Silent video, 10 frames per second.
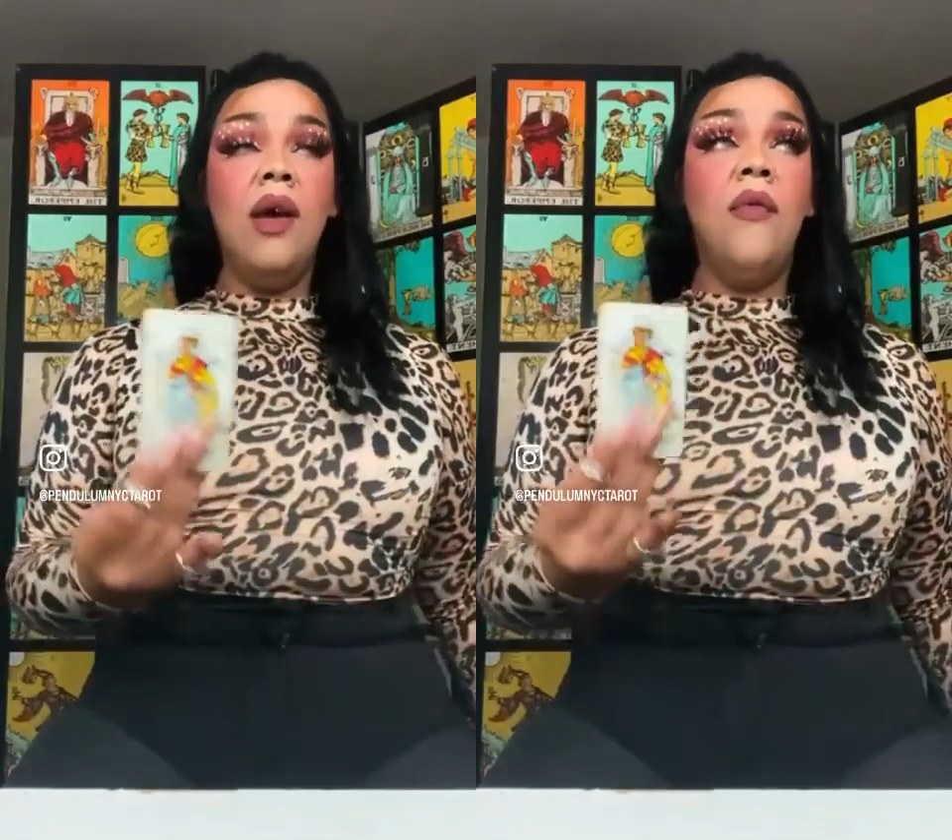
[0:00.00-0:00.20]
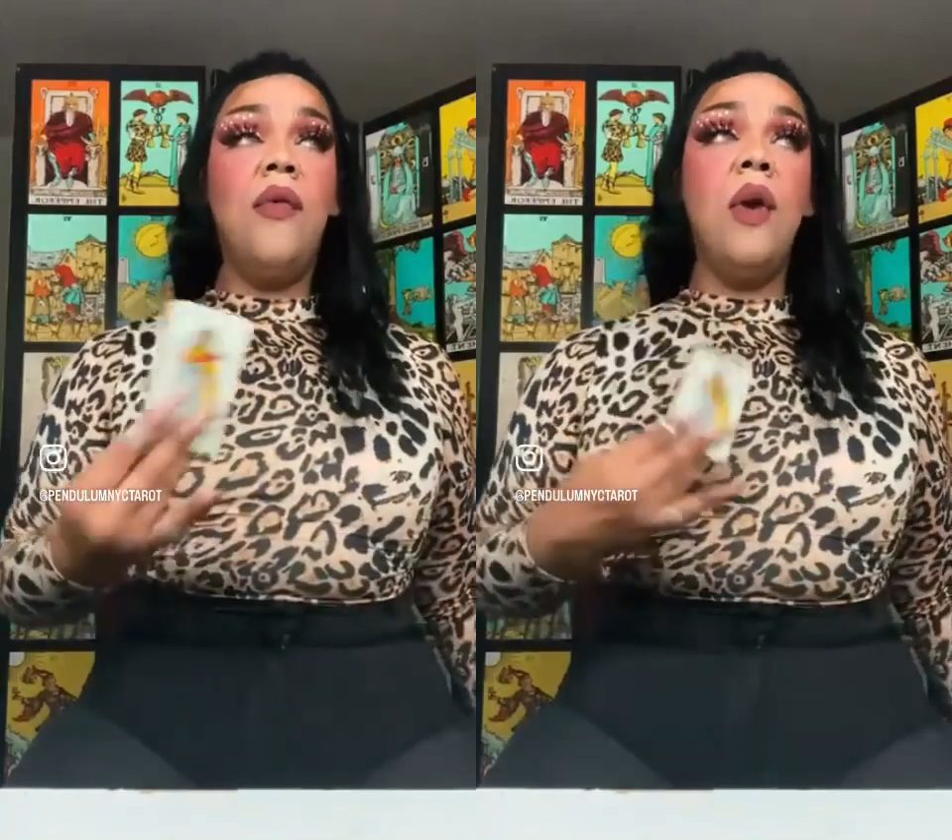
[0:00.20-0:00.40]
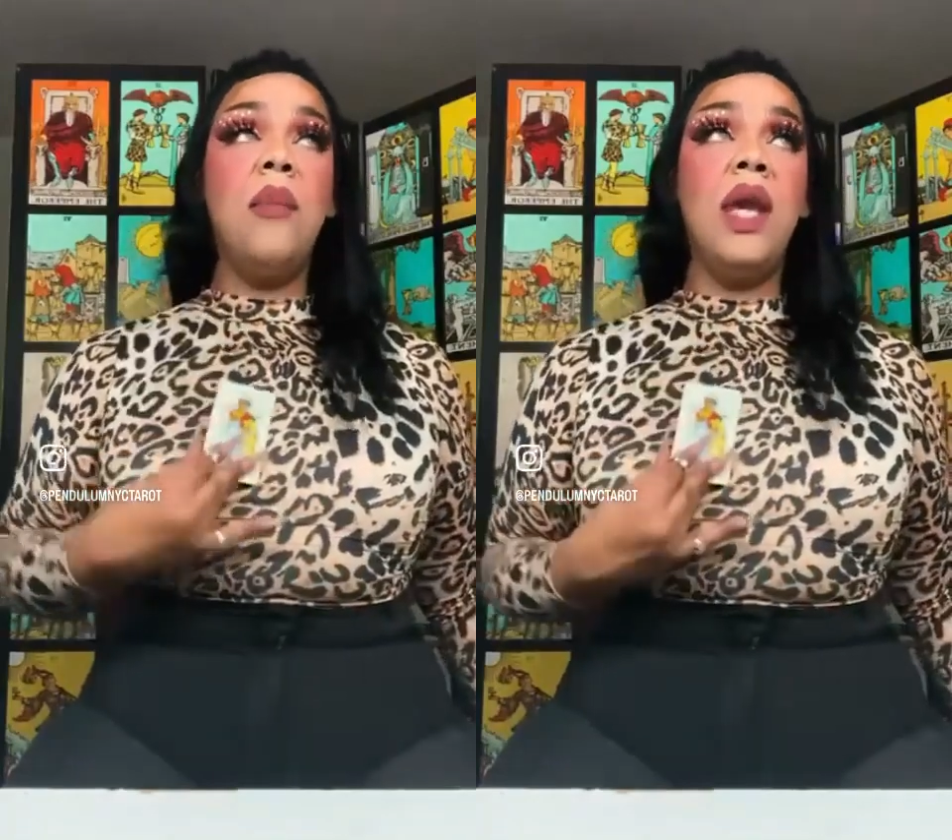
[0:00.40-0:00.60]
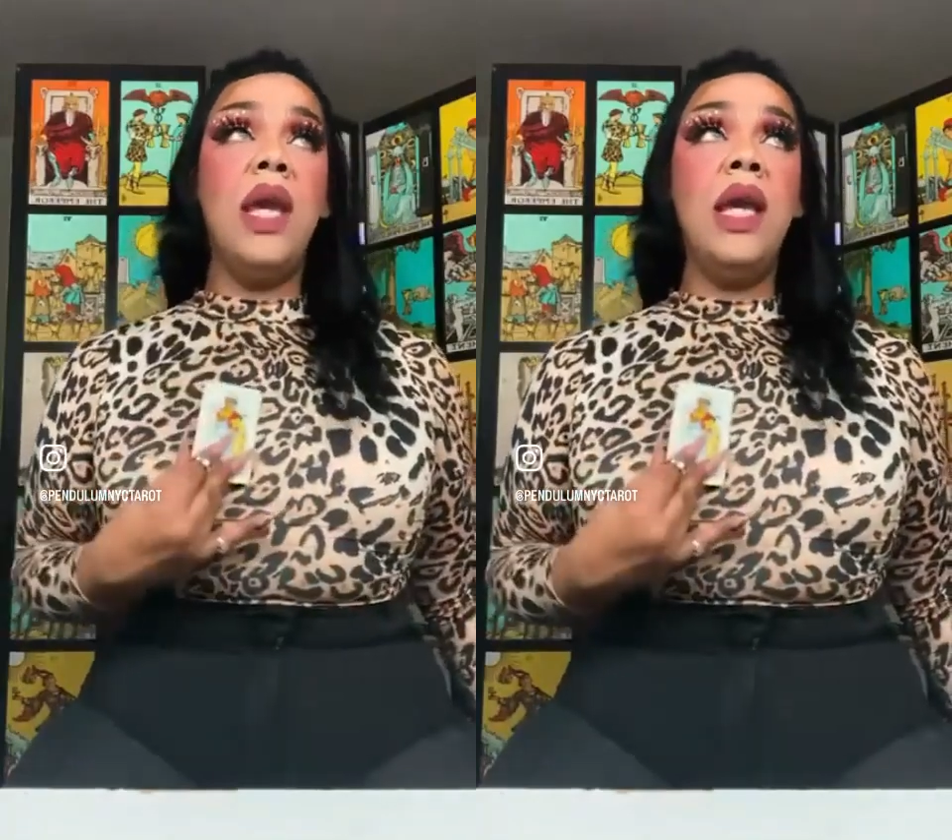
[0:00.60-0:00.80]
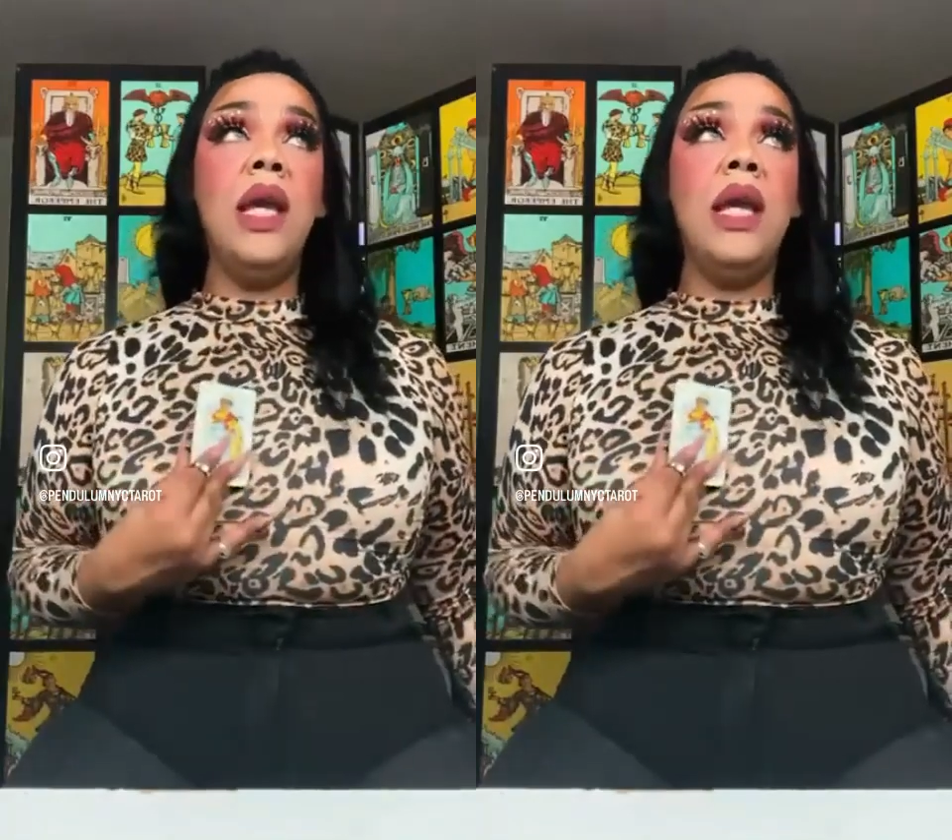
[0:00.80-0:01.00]
For
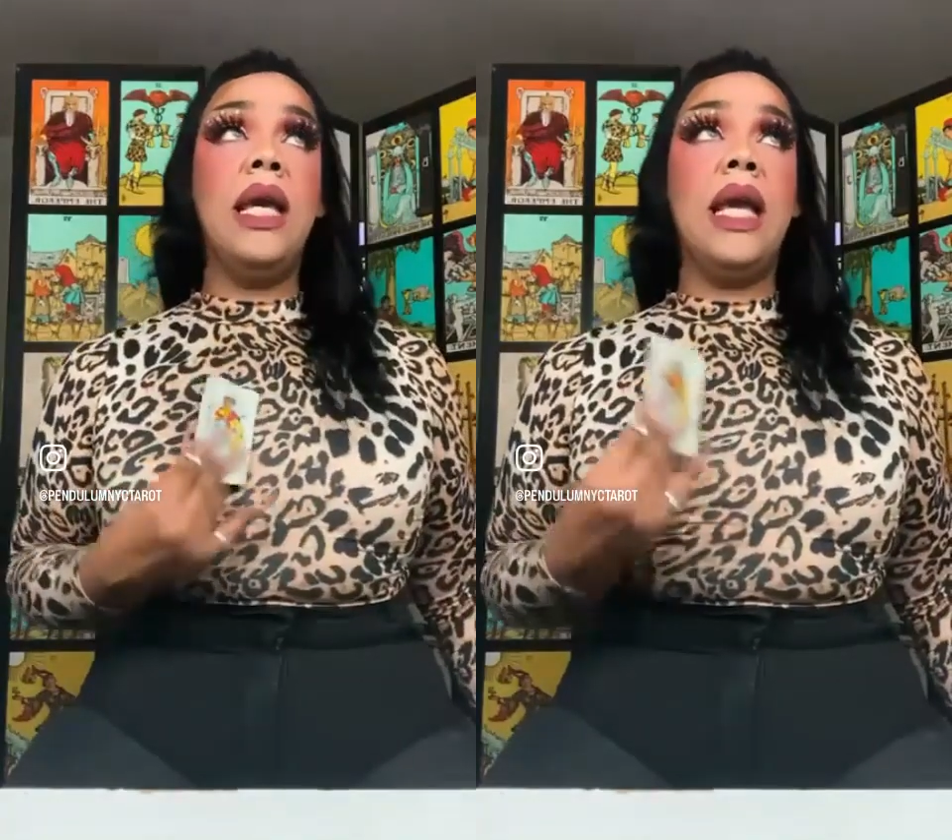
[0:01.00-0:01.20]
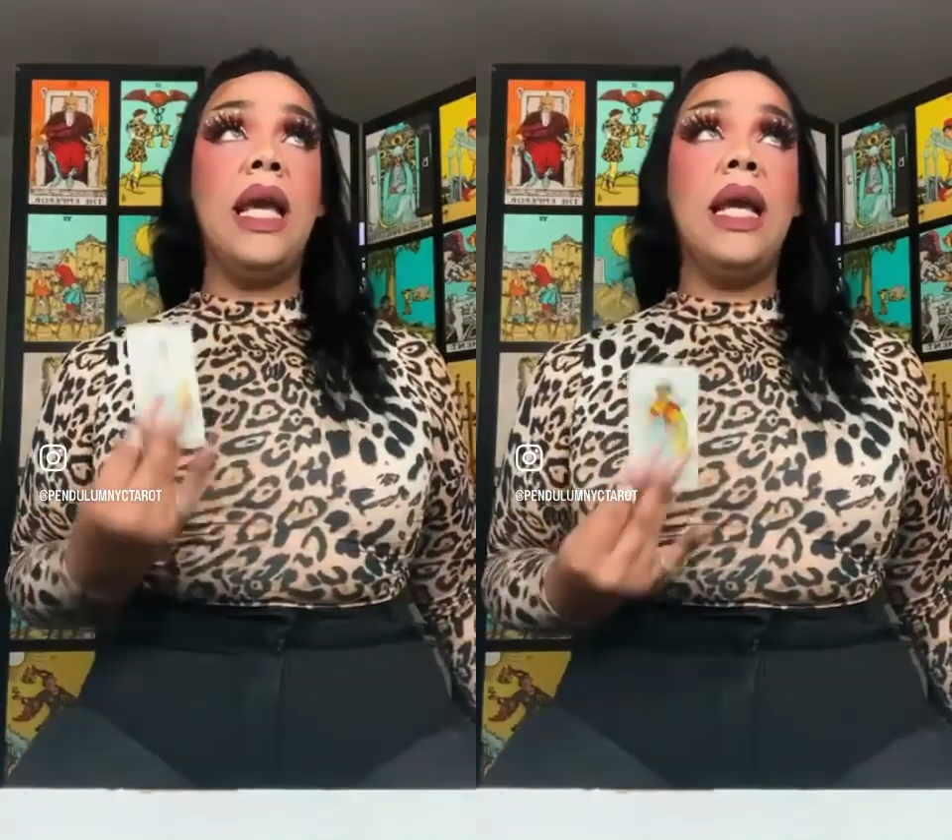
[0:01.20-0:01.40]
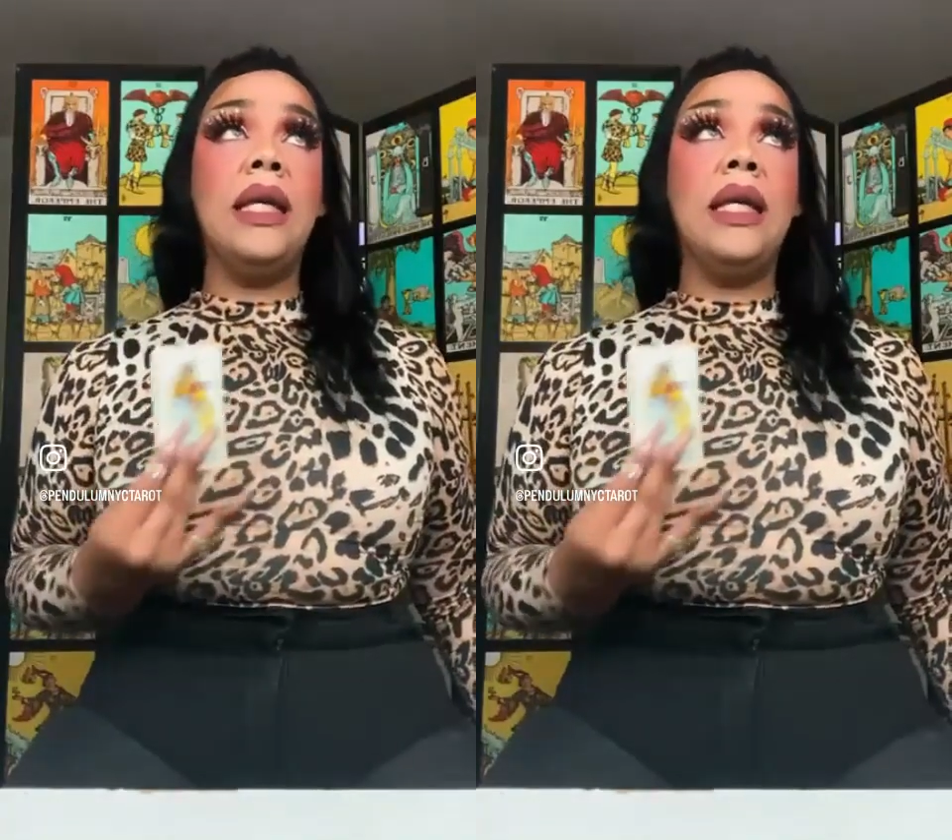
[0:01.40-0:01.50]
me, king